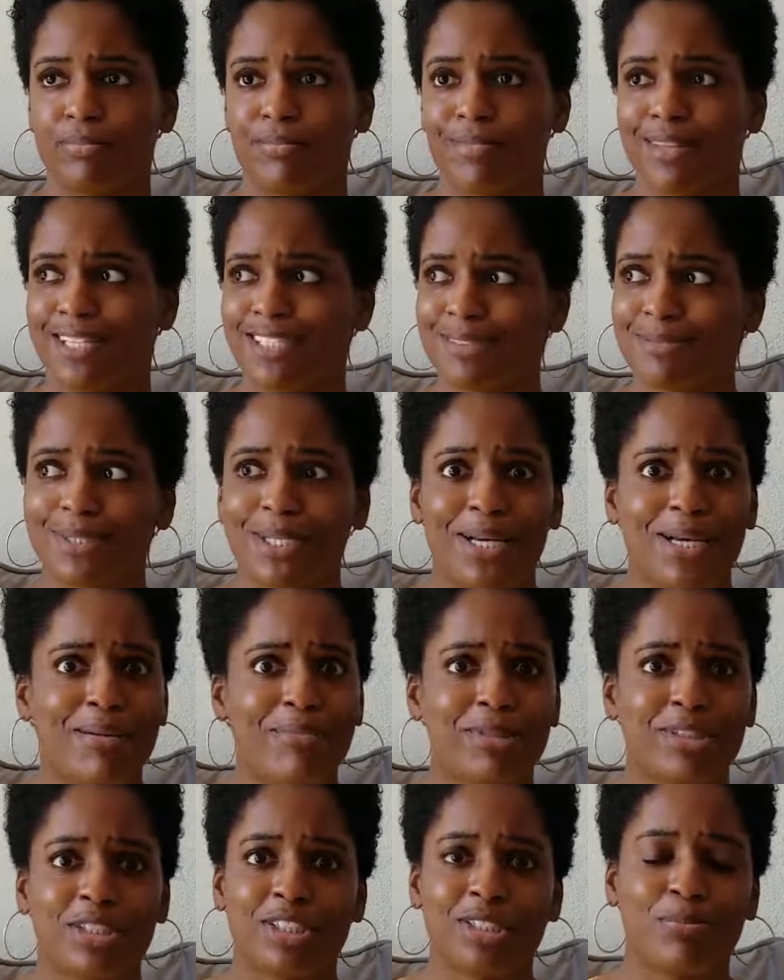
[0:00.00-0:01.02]
sometimes
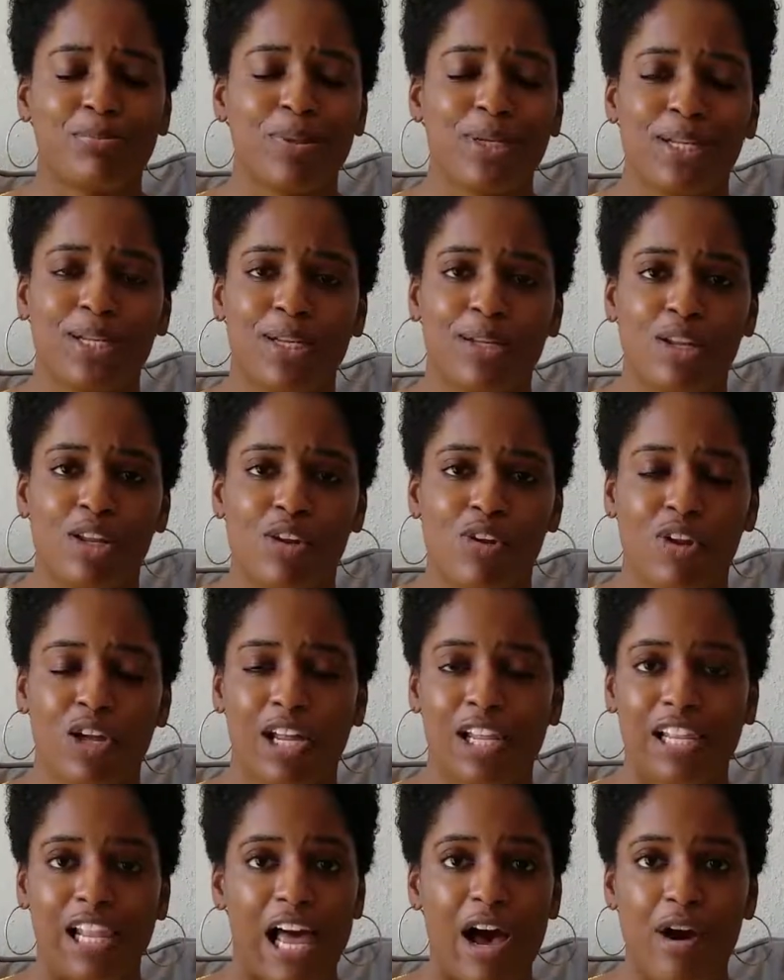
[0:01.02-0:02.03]
there's been
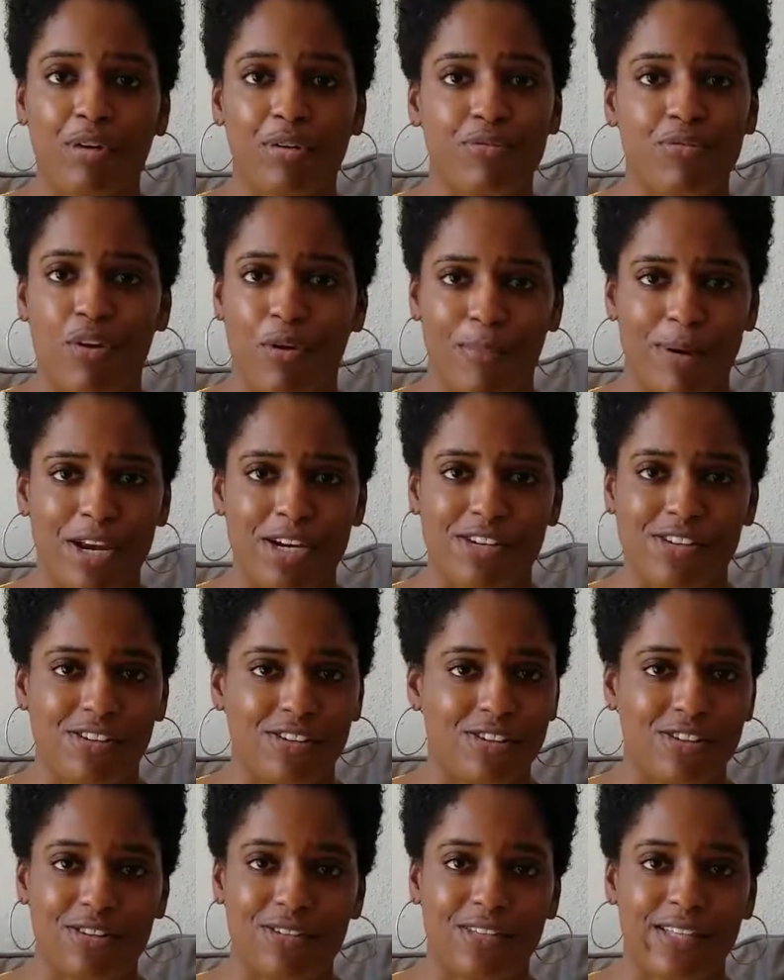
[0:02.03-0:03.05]
cloud
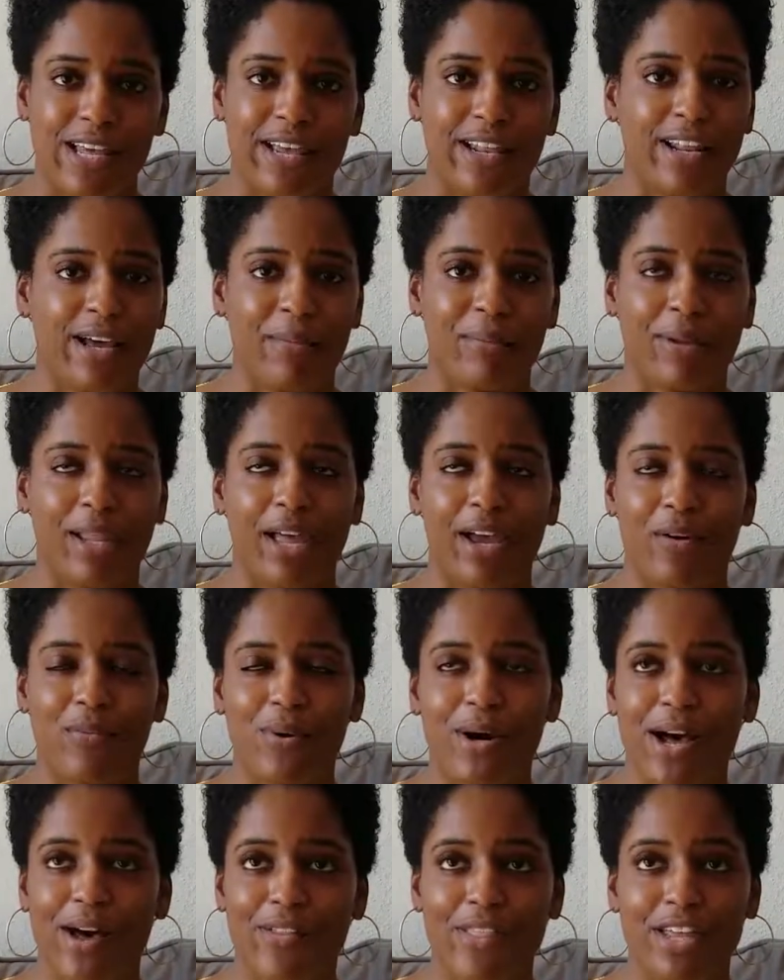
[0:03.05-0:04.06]
formations that I'm like,
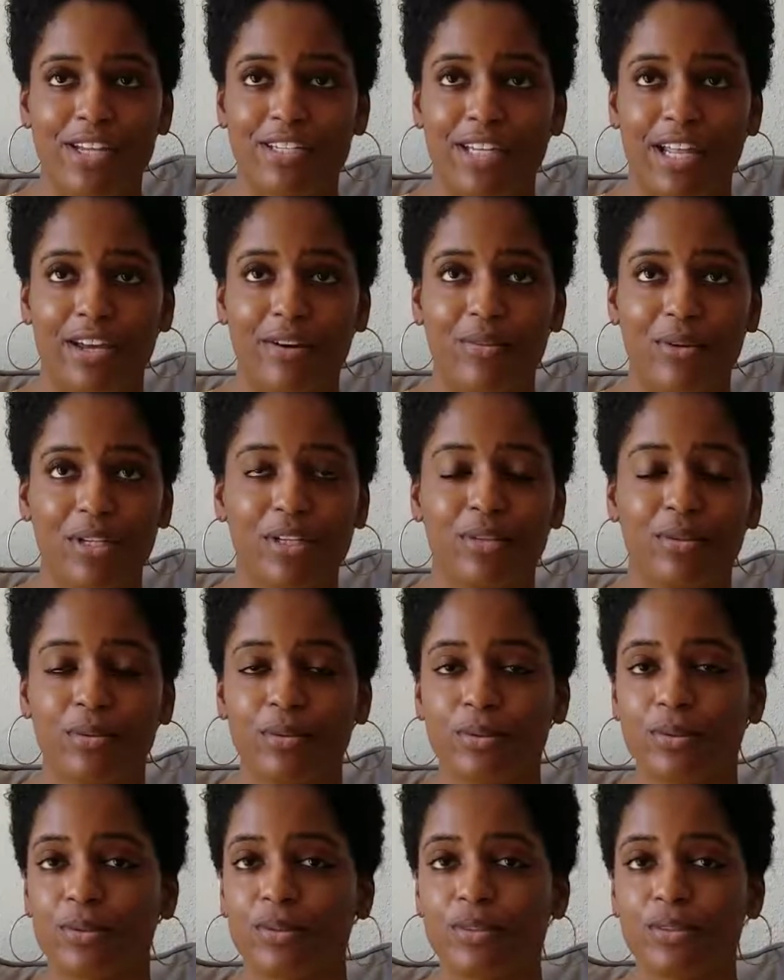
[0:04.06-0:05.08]
wow, that's like really
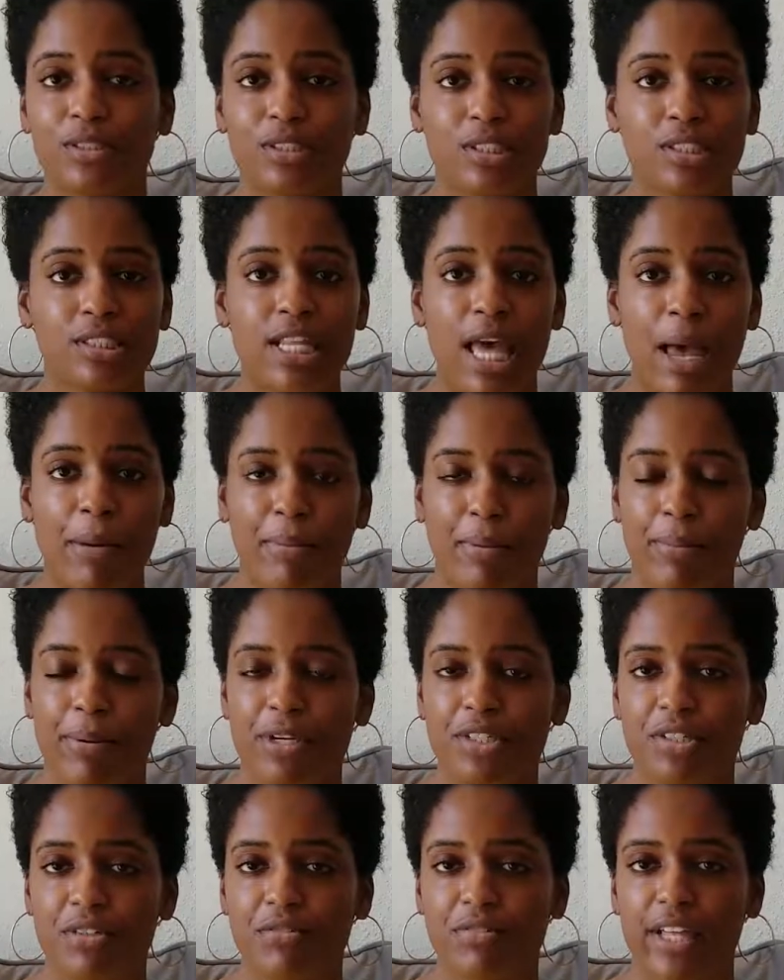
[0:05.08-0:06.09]
cool, snap a
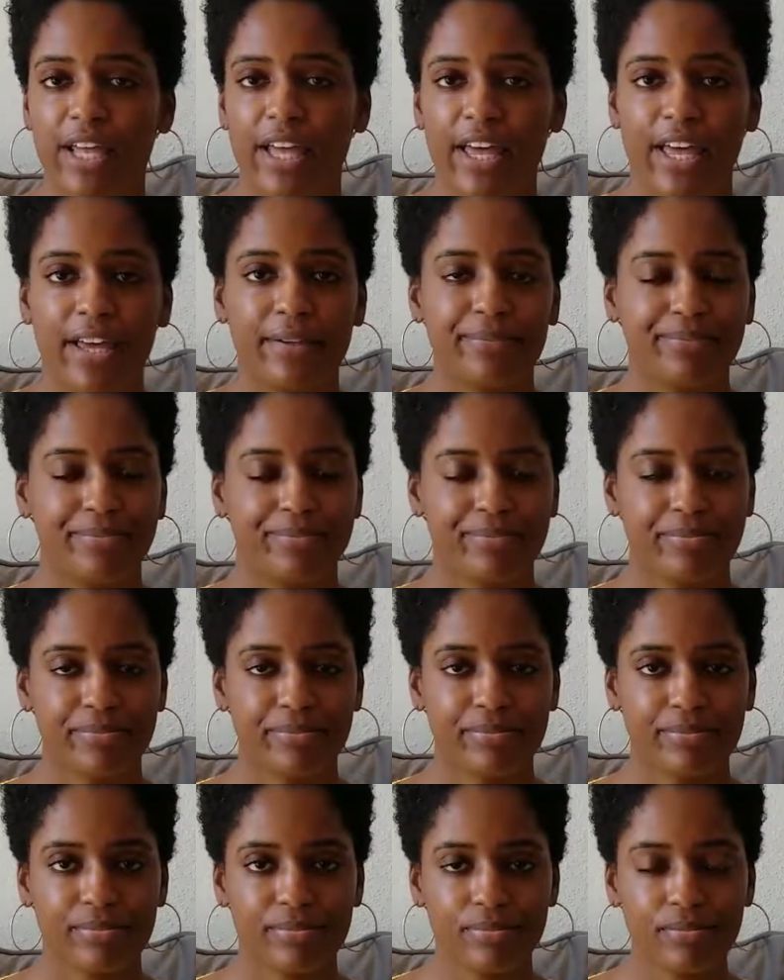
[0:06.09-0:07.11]
picture of that.
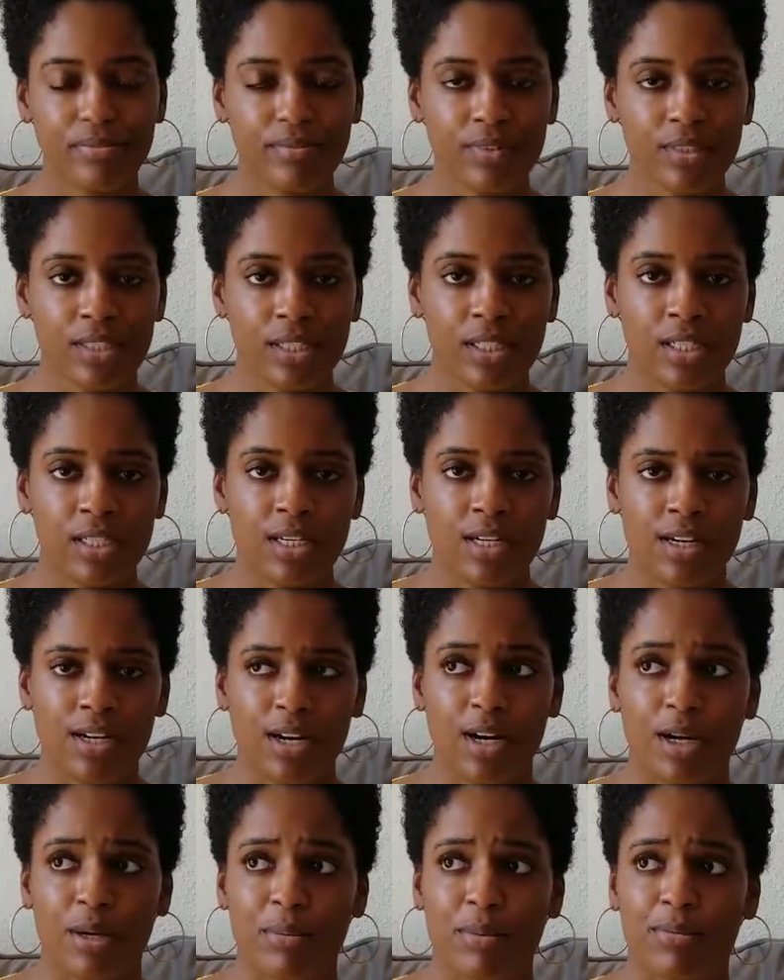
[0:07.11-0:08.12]

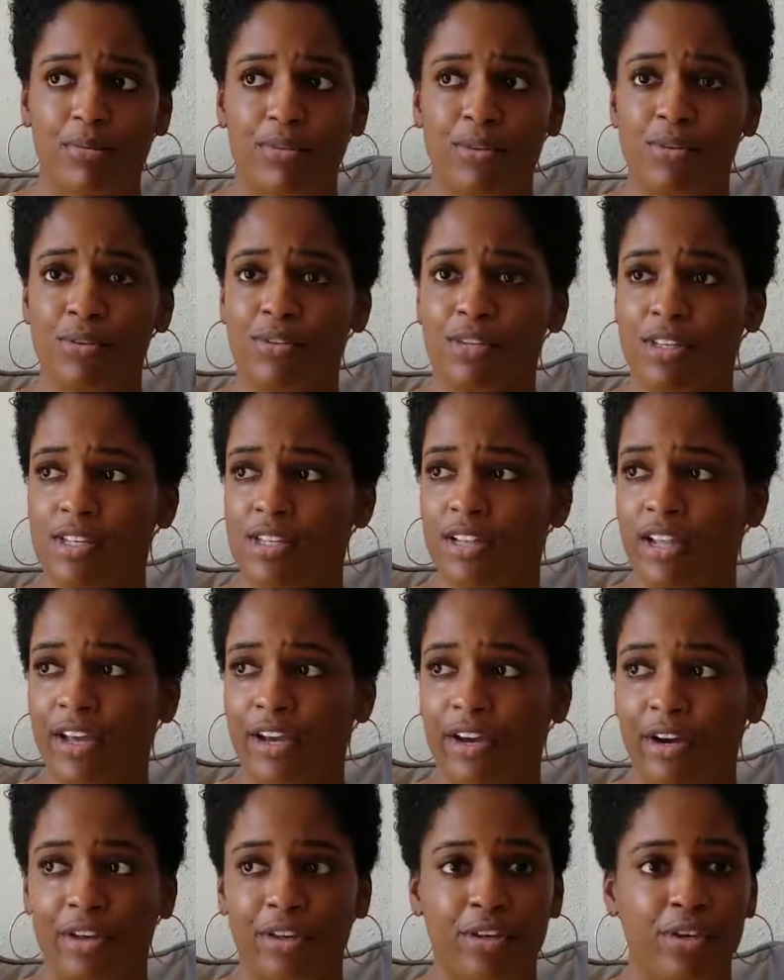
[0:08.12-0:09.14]
If you see like
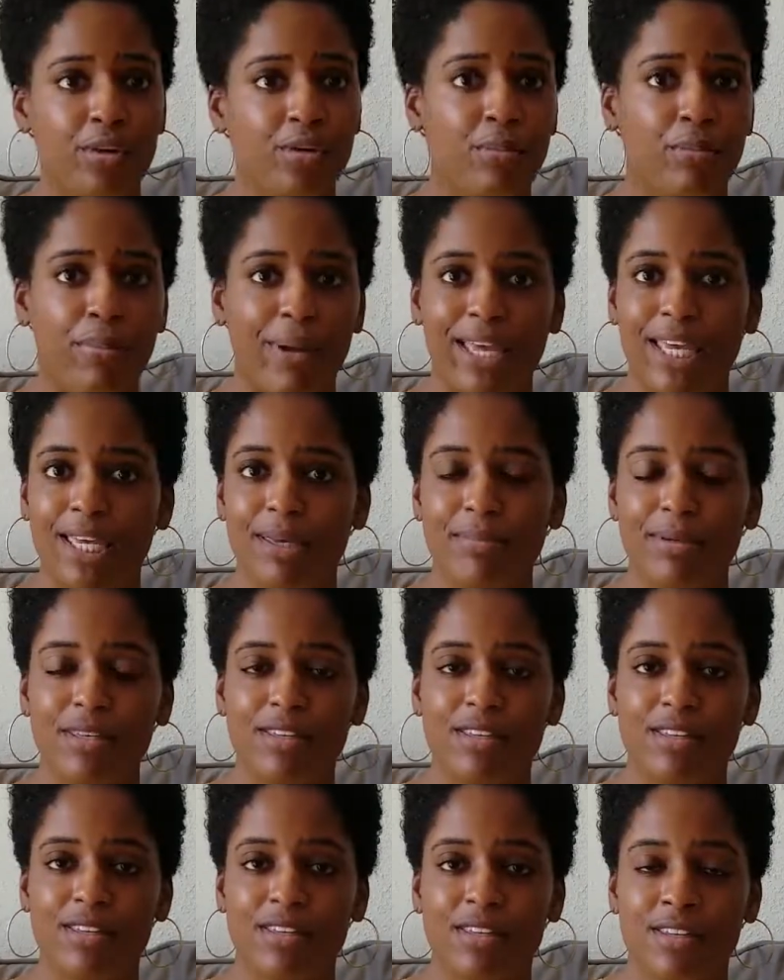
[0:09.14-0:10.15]
a cute
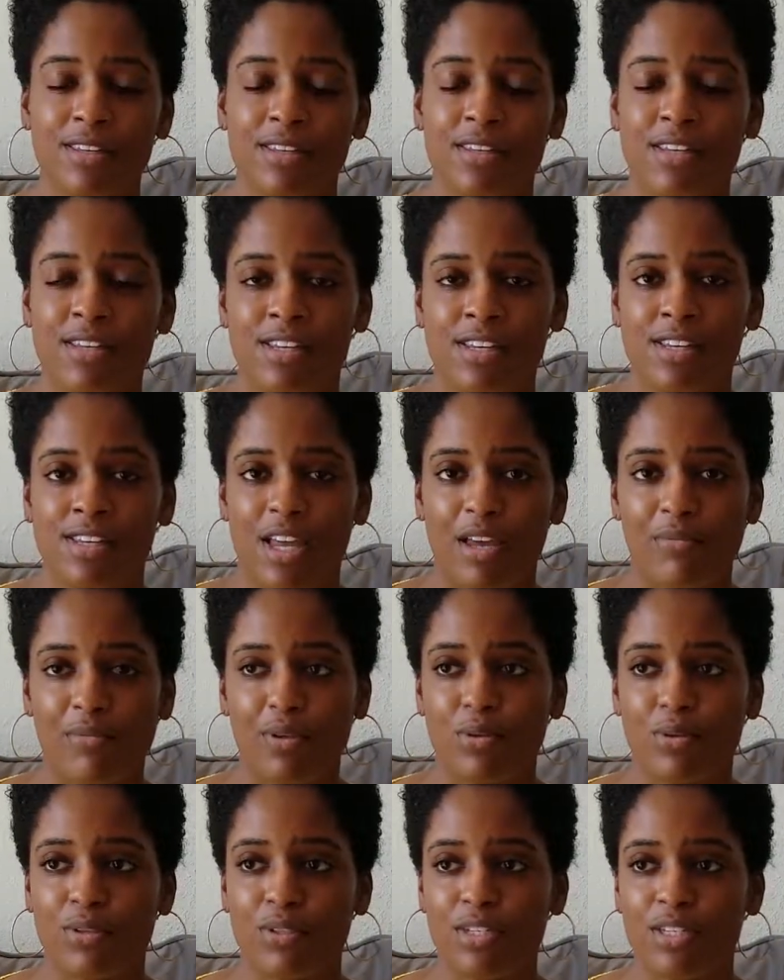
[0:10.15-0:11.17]
baby, if you
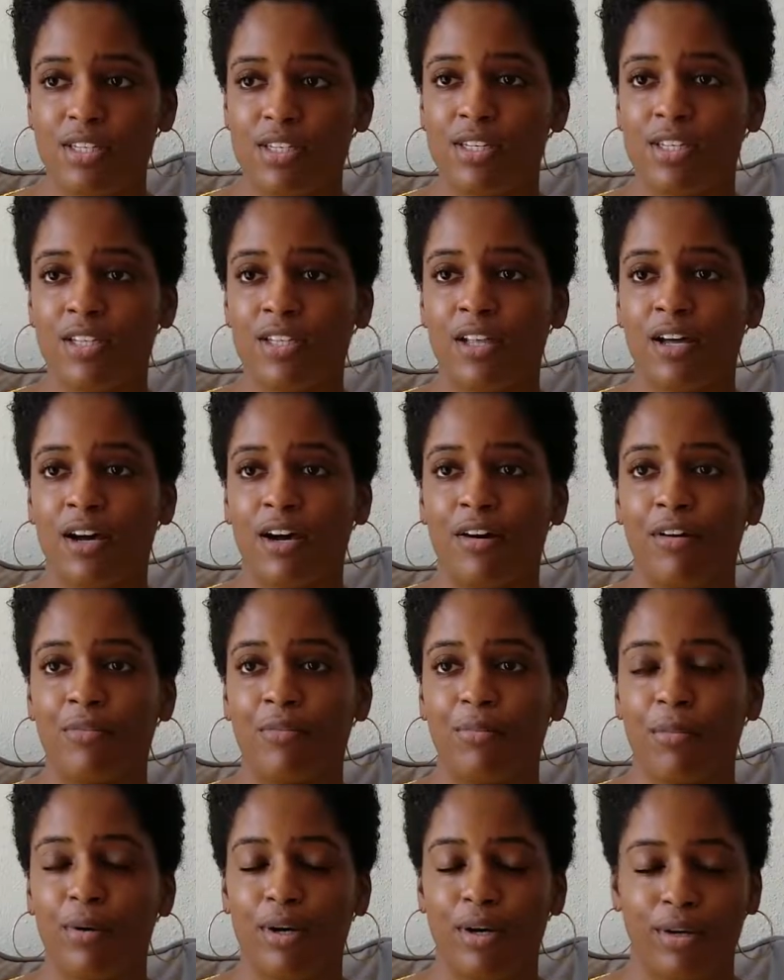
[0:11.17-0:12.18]
see
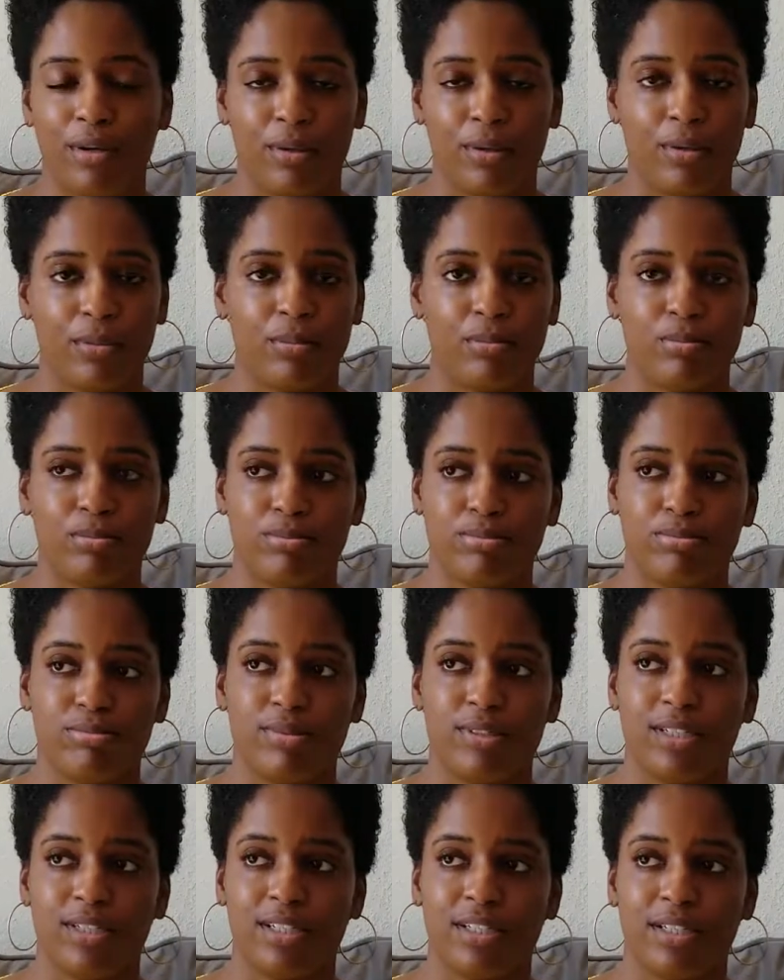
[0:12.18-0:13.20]

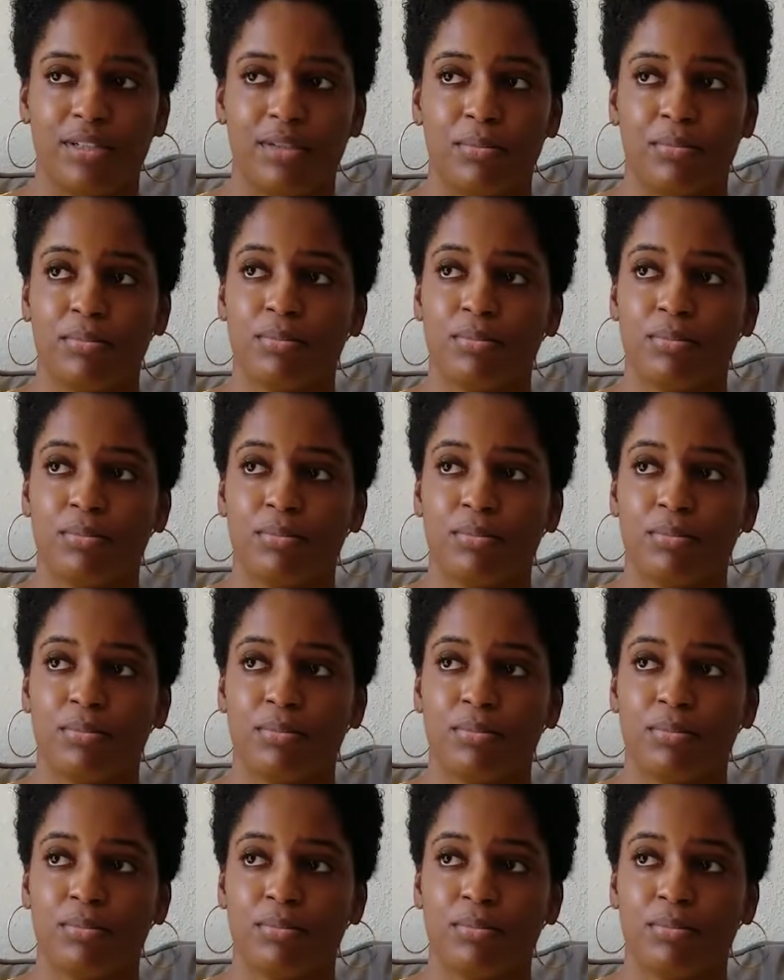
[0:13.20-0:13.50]
a